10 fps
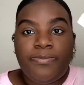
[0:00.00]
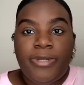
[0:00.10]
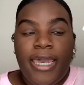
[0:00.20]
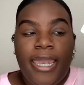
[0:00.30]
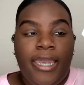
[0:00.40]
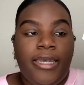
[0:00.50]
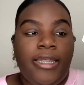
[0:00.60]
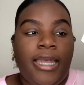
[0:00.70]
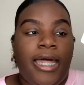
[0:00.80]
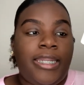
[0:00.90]
black.
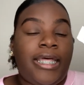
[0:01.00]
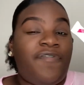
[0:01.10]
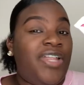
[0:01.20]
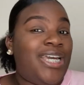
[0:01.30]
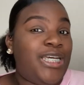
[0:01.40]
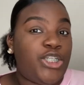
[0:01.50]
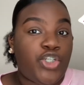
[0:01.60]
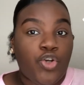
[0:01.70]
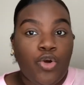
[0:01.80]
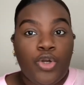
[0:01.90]
I feel like it has a
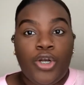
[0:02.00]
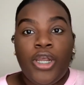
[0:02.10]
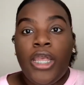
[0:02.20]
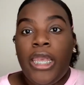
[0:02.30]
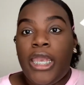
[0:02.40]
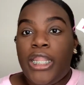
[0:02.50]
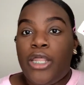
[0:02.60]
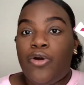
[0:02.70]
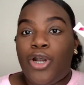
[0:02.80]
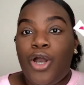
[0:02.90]
stronger and
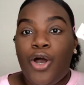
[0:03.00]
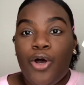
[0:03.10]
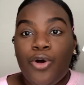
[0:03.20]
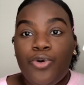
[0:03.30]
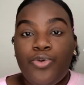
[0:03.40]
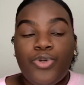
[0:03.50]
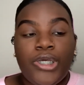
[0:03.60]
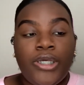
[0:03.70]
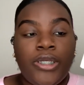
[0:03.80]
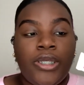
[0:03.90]
longer
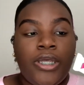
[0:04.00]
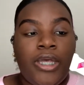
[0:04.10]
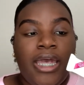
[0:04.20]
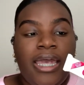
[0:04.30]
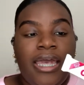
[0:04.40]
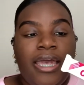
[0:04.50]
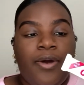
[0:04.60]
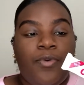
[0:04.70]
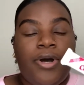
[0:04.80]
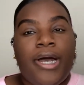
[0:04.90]
hold.
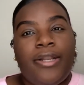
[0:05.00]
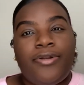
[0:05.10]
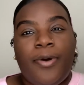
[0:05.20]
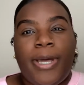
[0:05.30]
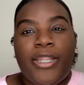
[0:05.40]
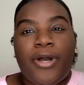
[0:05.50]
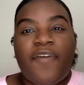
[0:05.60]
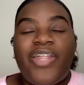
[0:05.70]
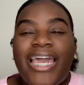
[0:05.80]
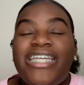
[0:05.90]
Well, I don't know about long. I
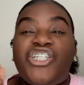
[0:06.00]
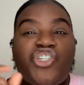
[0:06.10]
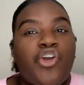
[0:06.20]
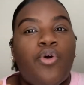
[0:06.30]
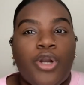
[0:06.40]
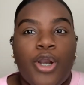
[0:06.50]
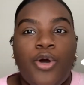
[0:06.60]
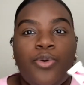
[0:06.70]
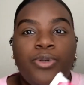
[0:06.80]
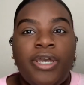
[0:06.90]
feel like it has a stronger
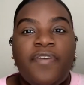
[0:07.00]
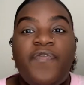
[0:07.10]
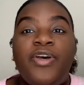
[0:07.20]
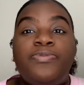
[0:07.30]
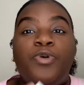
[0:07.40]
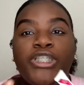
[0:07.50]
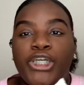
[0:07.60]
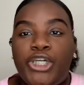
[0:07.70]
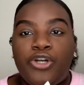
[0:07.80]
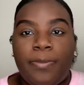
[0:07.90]
hold. It feels more
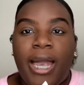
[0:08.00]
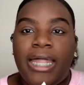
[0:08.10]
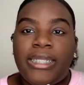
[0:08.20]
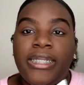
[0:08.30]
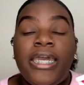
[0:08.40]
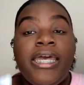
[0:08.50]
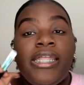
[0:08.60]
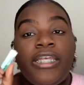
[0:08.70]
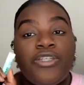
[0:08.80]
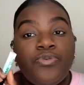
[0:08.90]
secure on my eyelid.
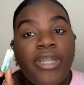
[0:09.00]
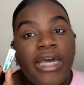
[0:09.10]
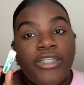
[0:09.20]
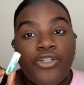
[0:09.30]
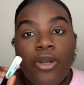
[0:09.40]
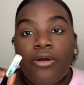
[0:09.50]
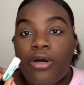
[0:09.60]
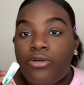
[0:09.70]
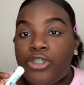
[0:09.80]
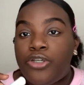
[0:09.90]
This one has a strong
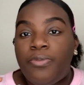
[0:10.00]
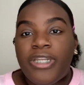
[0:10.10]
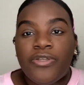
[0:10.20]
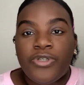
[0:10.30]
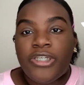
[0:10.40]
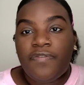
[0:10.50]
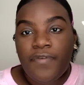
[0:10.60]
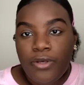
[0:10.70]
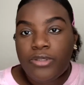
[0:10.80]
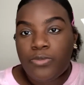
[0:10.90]
hold too, but this one just
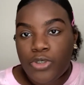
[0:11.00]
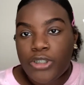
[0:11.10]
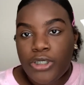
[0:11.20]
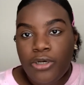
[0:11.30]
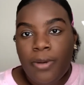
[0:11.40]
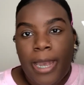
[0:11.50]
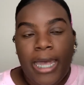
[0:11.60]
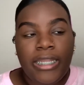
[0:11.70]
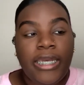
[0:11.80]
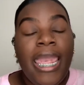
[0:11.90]
feels more secure on my
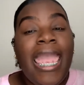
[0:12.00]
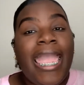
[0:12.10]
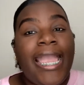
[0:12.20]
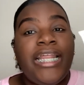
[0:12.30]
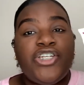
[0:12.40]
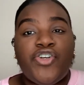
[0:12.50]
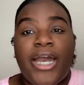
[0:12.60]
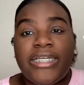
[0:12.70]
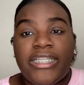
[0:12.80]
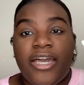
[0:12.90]
eyelid. And it
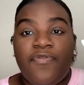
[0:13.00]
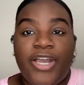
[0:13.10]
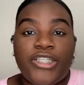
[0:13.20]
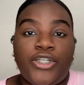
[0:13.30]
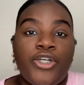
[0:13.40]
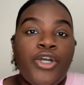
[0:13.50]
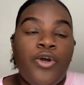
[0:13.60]
dries down faster.